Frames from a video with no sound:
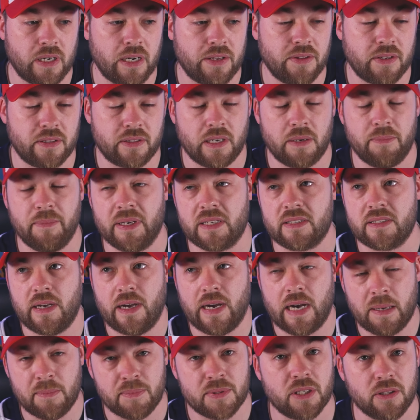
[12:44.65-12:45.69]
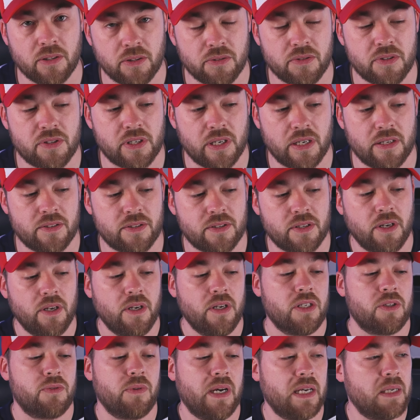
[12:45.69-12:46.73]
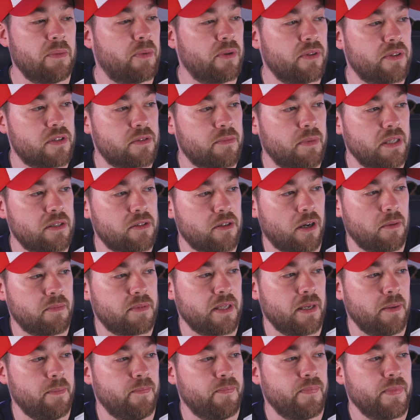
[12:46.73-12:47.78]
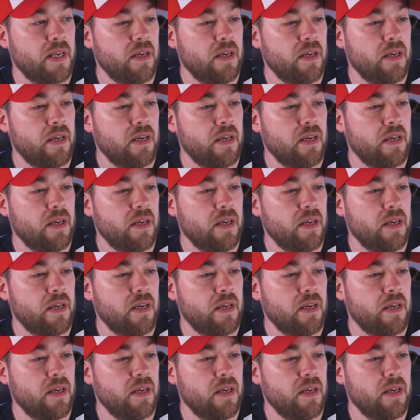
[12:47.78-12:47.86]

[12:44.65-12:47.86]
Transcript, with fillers: I think that makes absolute sense, so I had to put this in my top 10.